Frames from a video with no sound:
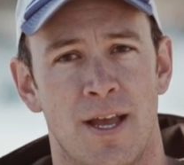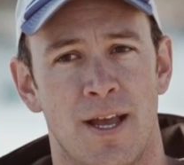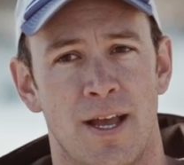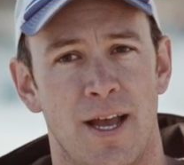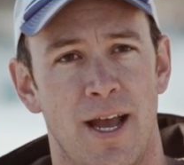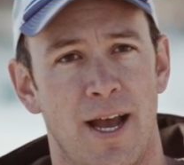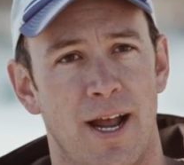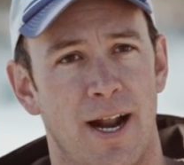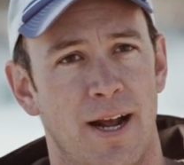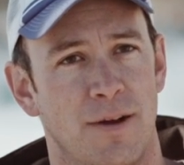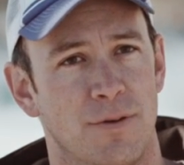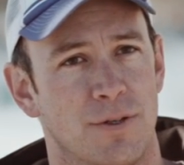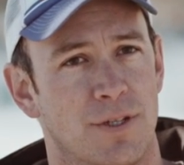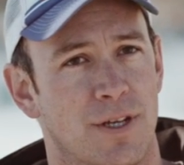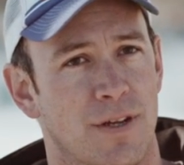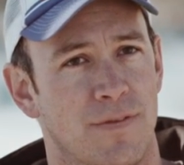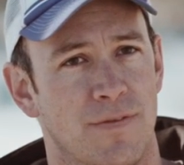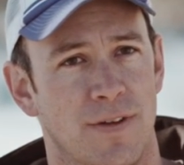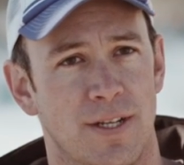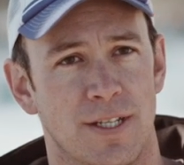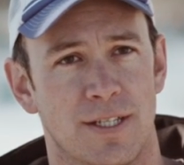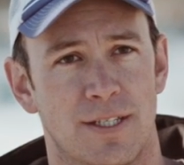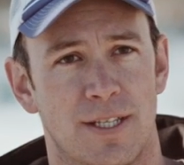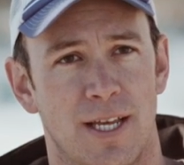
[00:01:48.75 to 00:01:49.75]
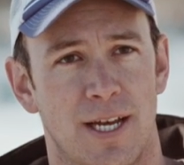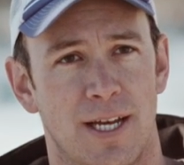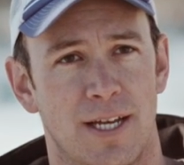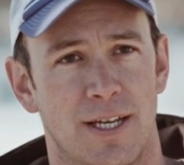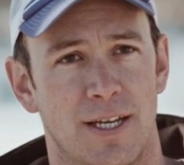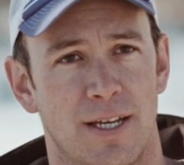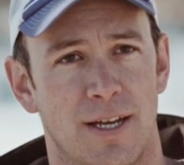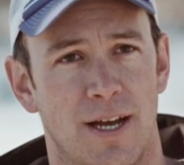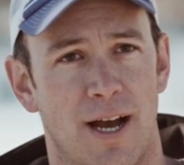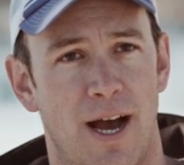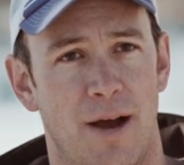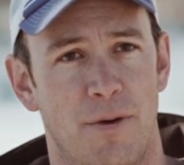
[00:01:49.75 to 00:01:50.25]
And I was convinced
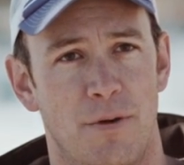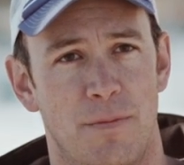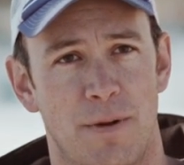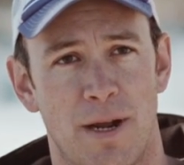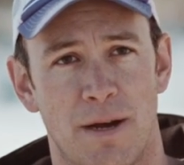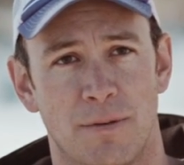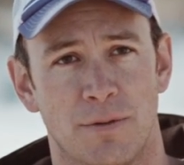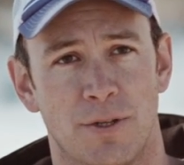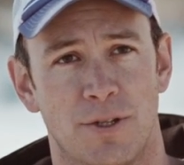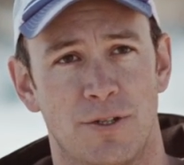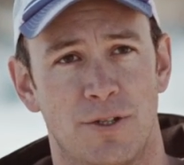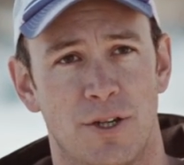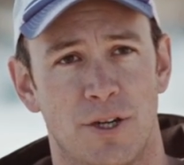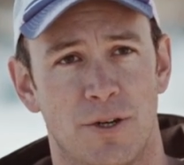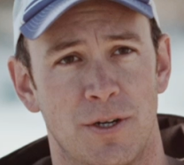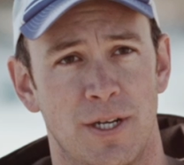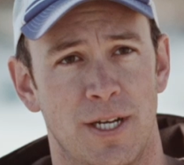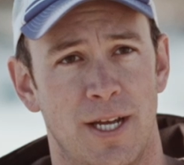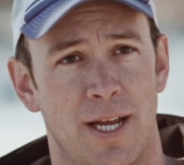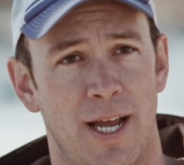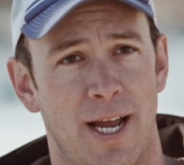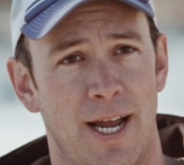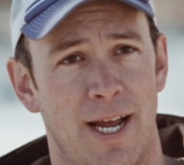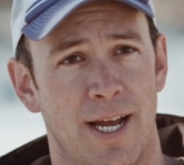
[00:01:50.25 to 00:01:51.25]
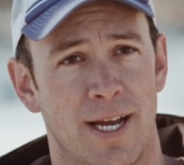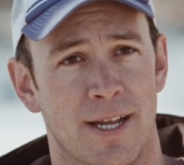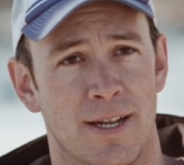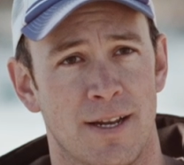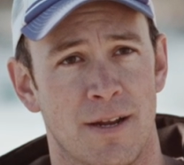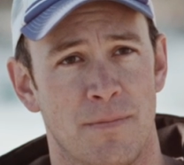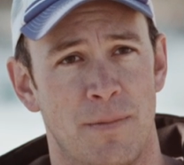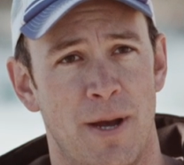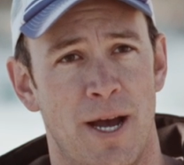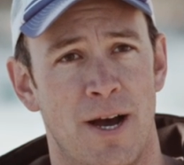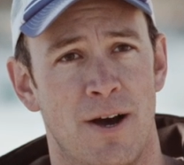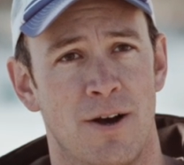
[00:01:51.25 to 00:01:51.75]
that I would be able to do it, and
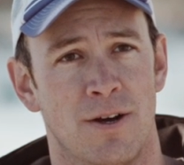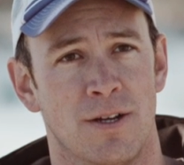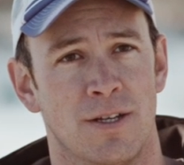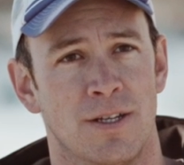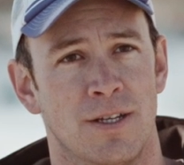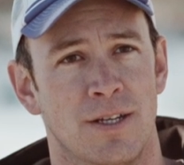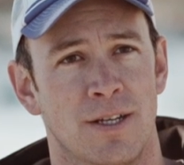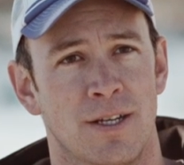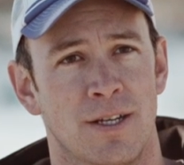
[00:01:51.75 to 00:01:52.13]
about